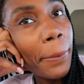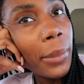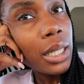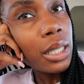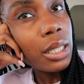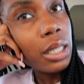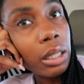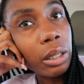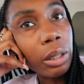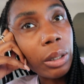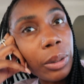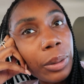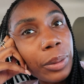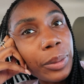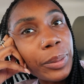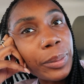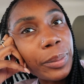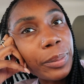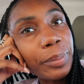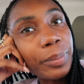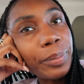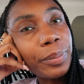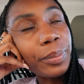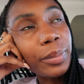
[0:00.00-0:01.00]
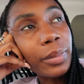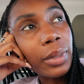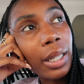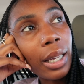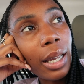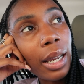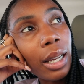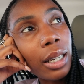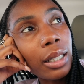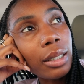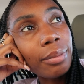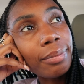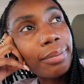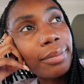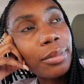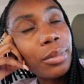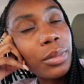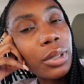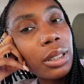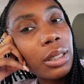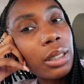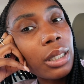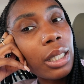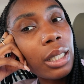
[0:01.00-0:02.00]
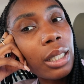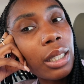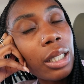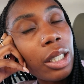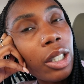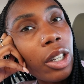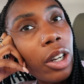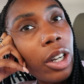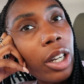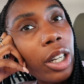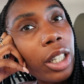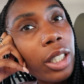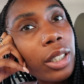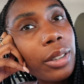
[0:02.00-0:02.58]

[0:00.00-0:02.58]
So, yeah, I'm just sitting in the car.